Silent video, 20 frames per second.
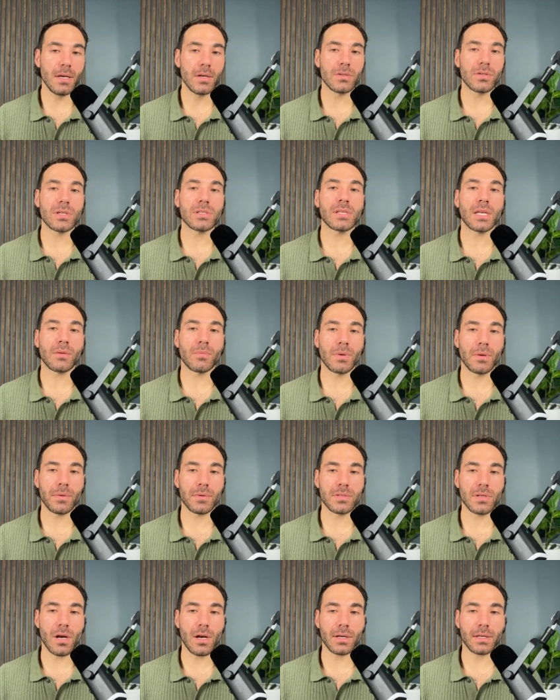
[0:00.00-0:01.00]
just like we were
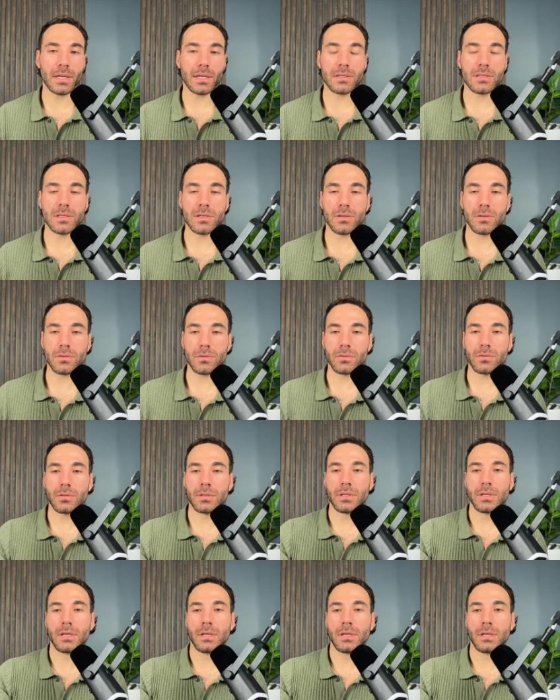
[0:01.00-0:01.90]
talking to